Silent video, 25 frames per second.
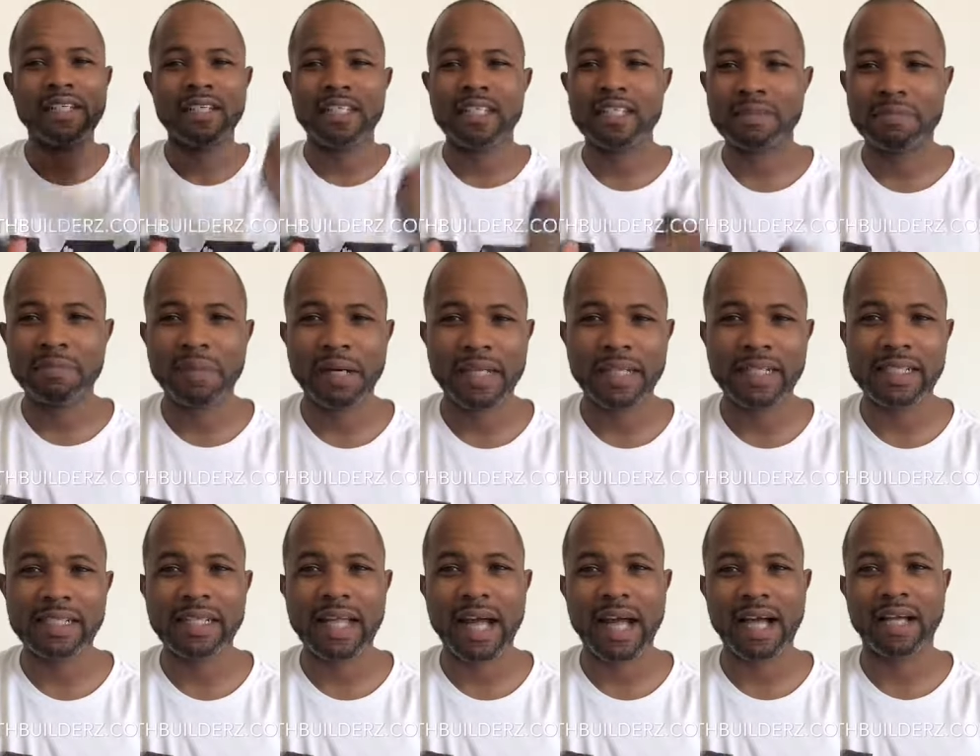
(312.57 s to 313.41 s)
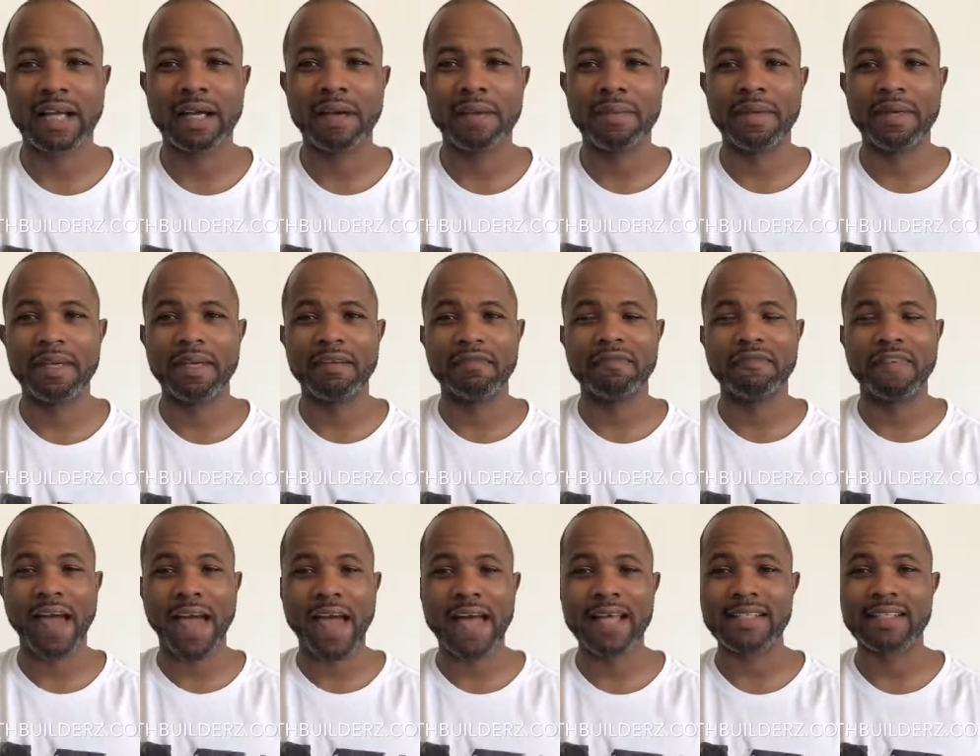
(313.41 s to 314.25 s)
This money's not coming in
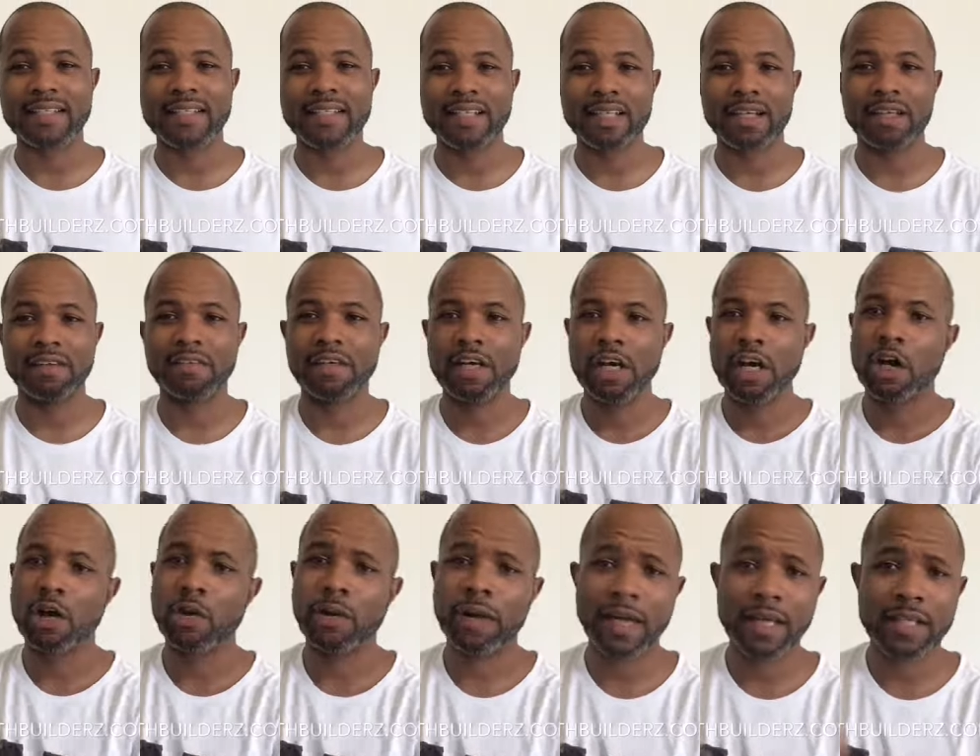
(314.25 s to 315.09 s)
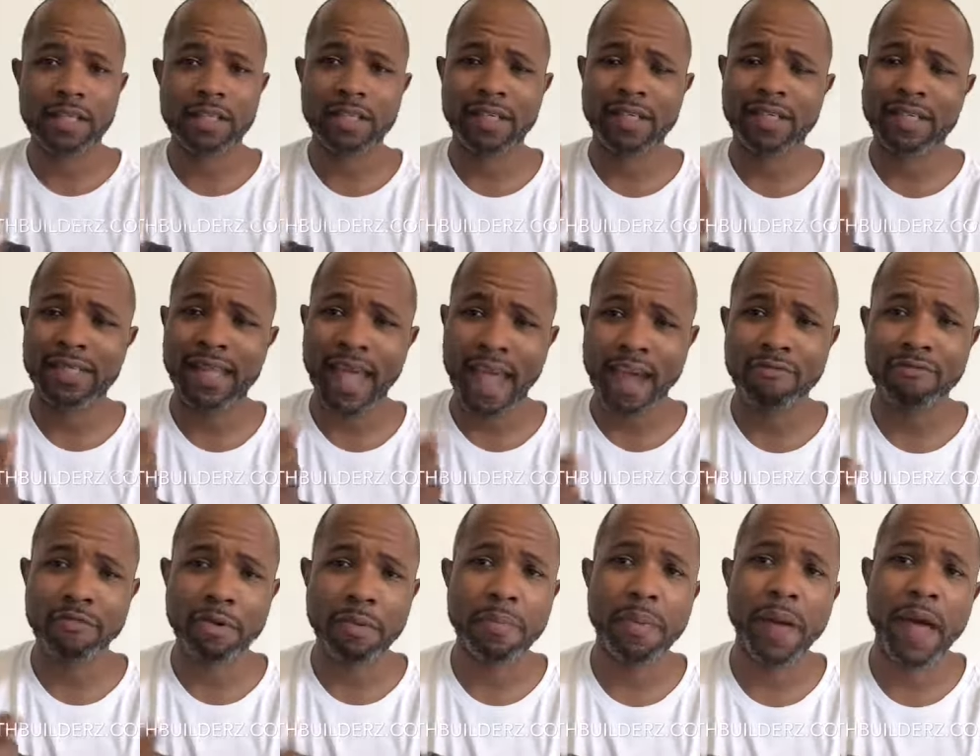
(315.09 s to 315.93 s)
fast enough. Okay, so
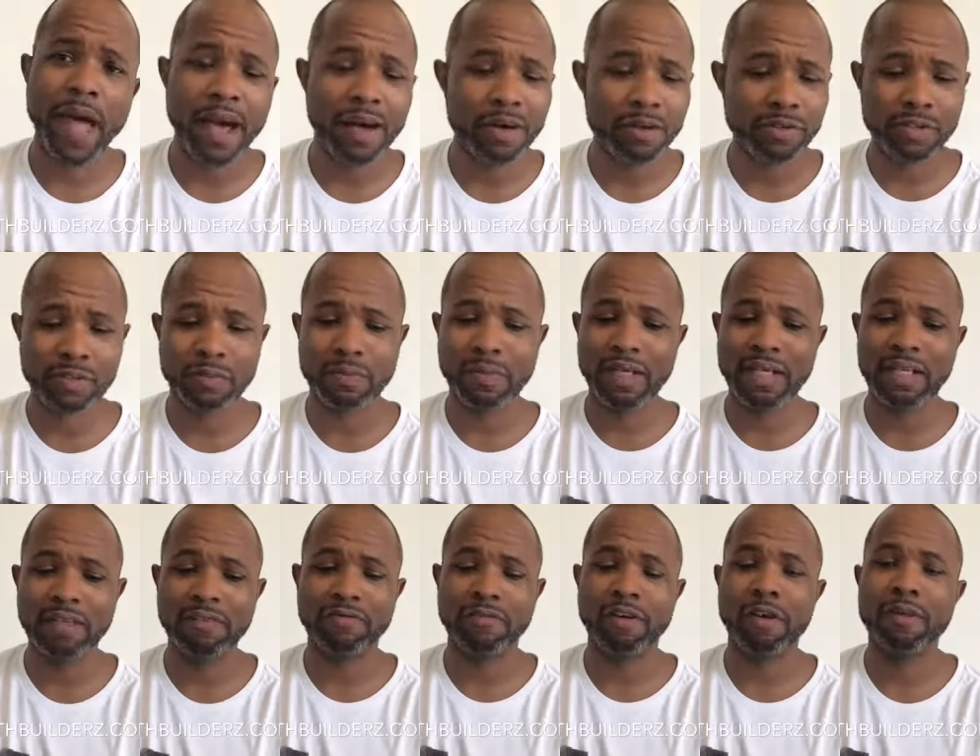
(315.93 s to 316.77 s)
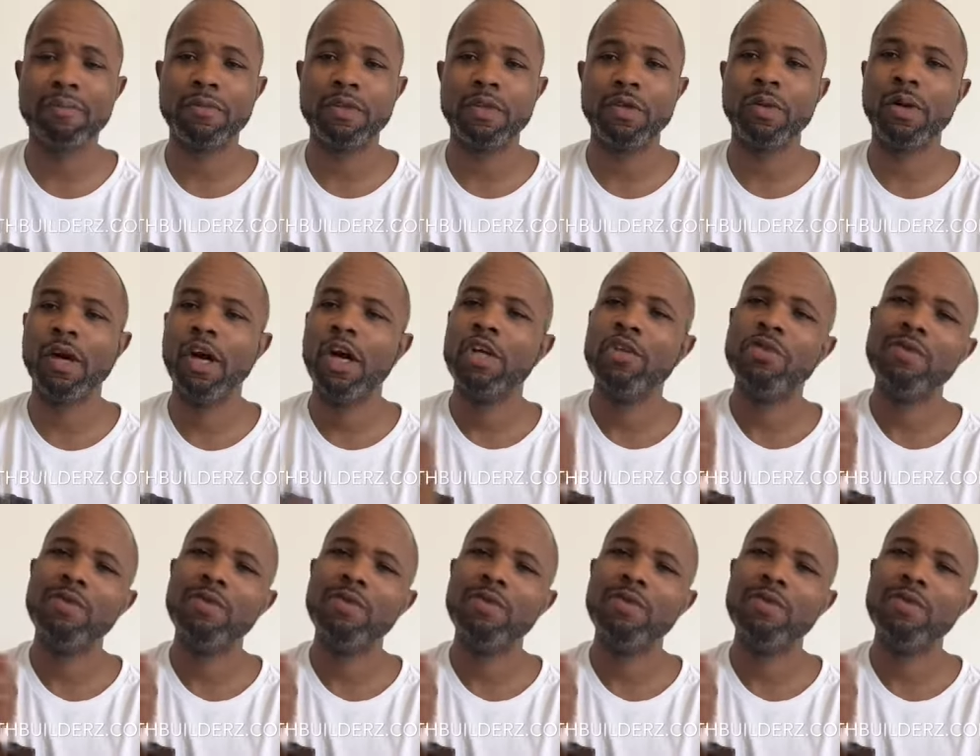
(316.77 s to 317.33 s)
that repels money from you.